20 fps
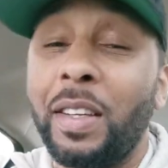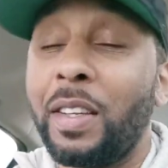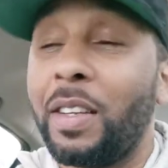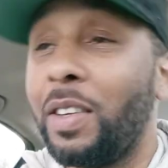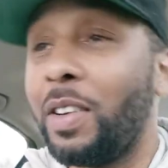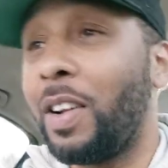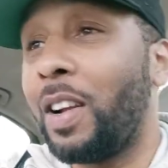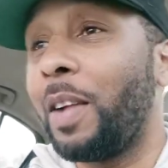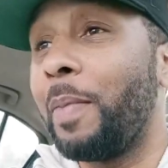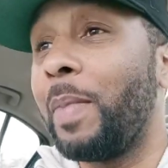You
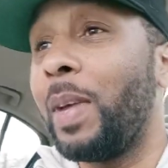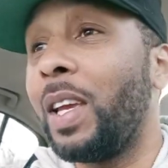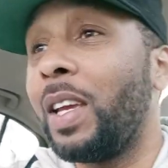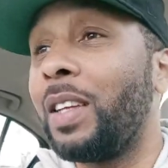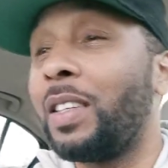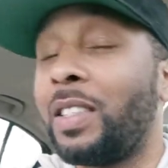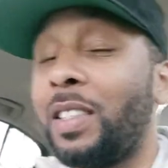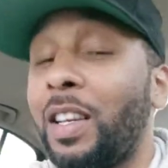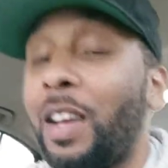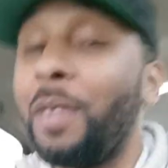know what I mean?
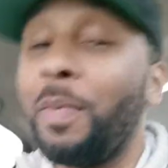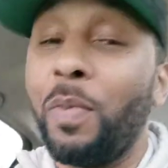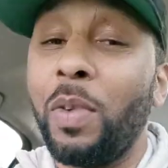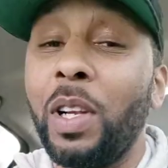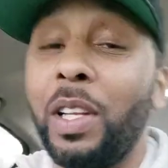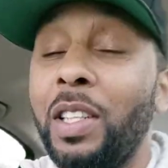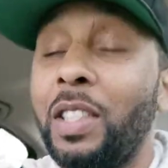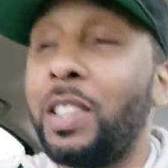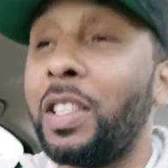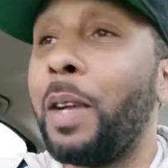Something
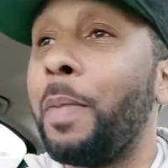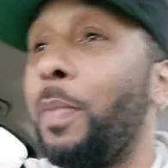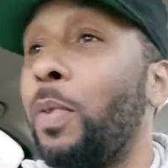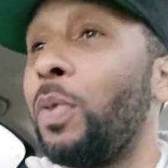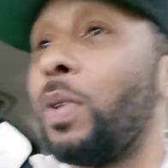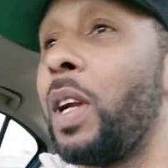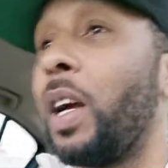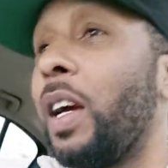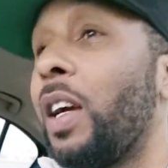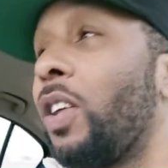really simple,
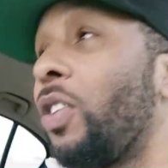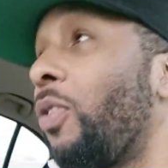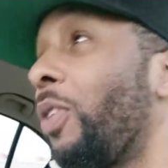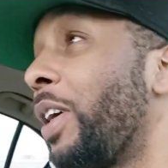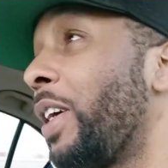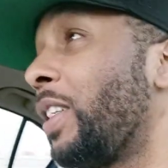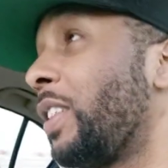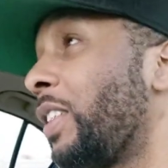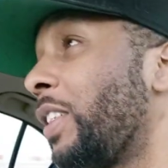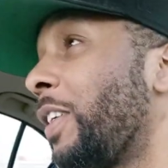nothing
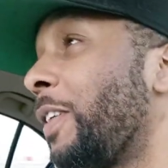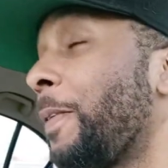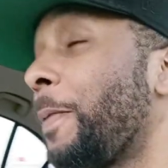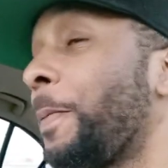crazy.